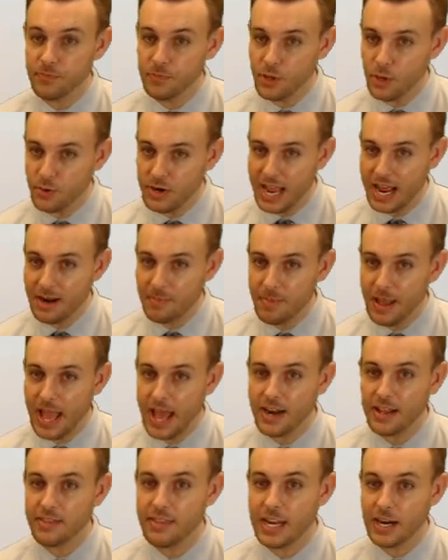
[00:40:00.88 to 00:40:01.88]
no doubt
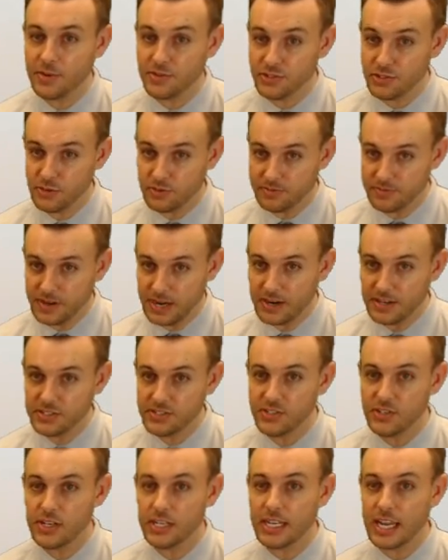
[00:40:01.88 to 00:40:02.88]
about it, they are still very
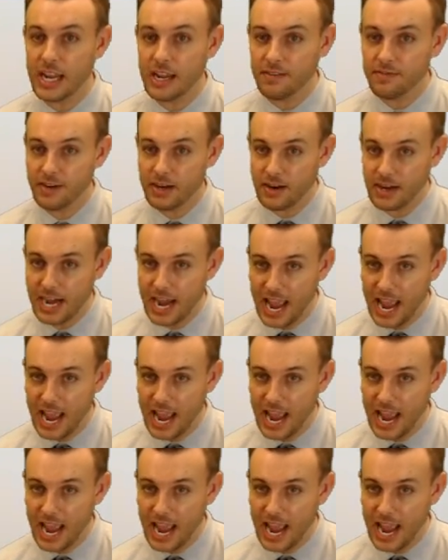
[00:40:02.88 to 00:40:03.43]
slick and very